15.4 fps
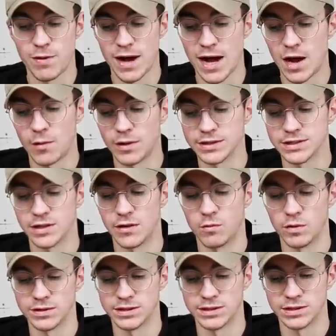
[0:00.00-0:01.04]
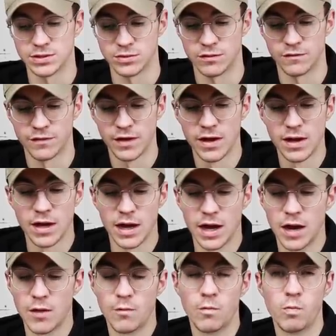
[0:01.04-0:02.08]
power, so it wasn't sort of
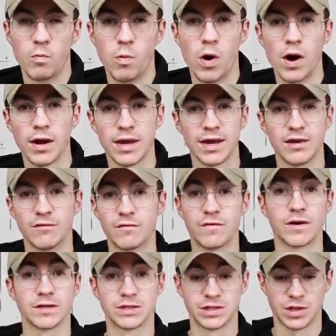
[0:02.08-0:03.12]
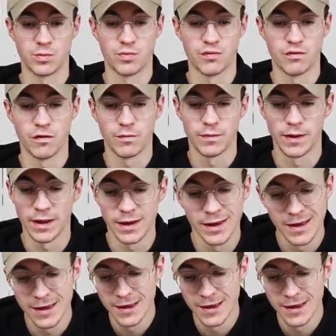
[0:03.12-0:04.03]
uh, working and functioning properly.